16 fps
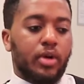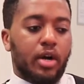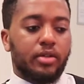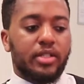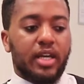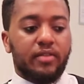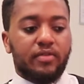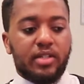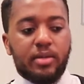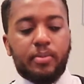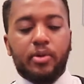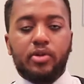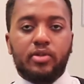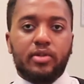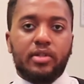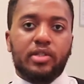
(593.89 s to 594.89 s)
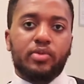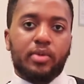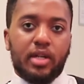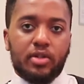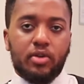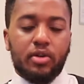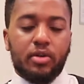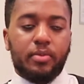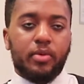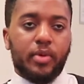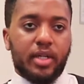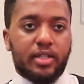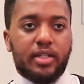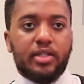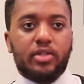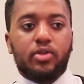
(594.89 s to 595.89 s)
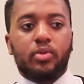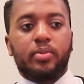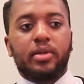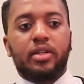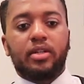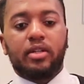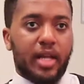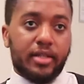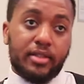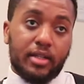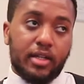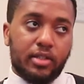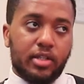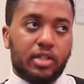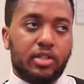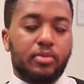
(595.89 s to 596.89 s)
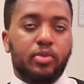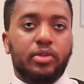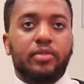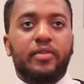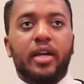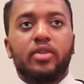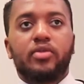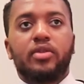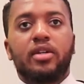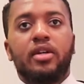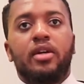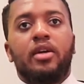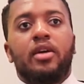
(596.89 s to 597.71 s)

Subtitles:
dive deeper into this when I talk about what it takes to open a plastic injection molded factory.